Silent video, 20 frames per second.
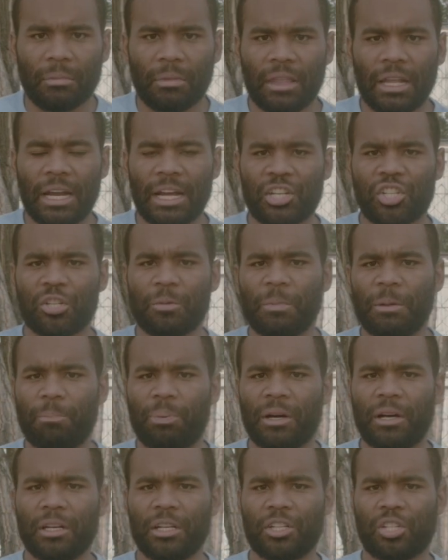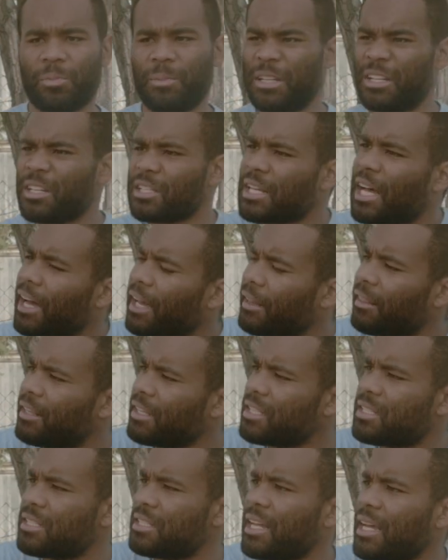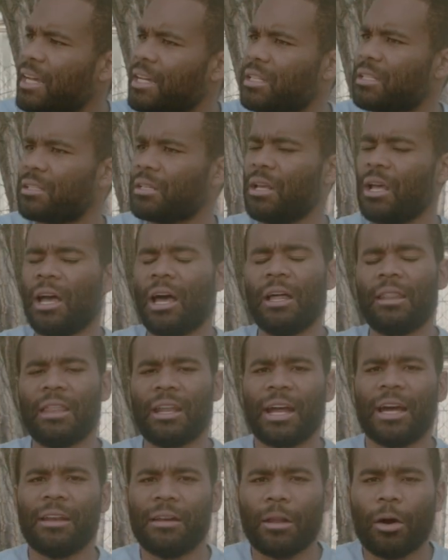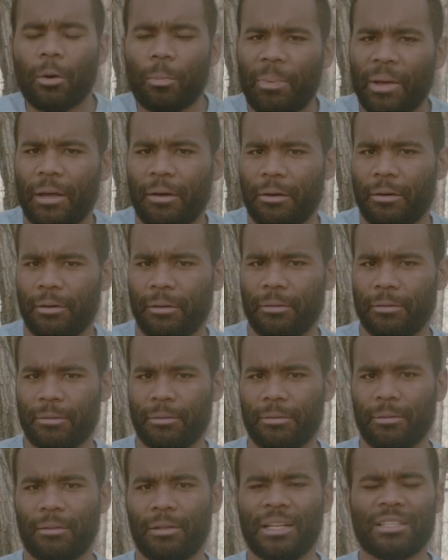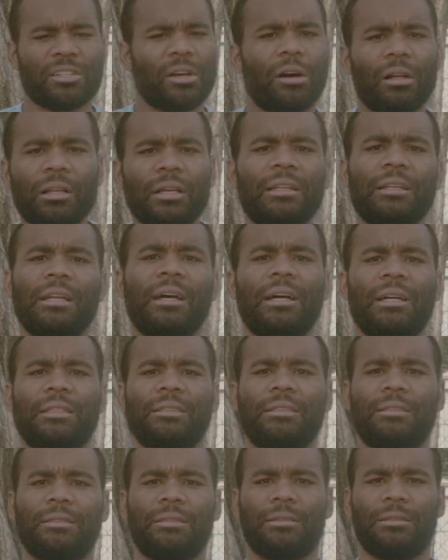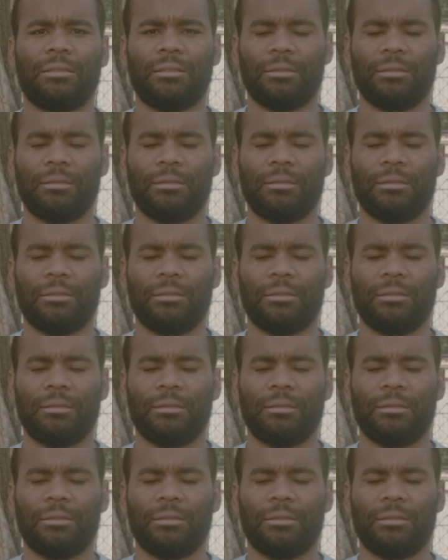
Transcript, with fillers: then I should be punished because I, this says that I know better. That's all it does.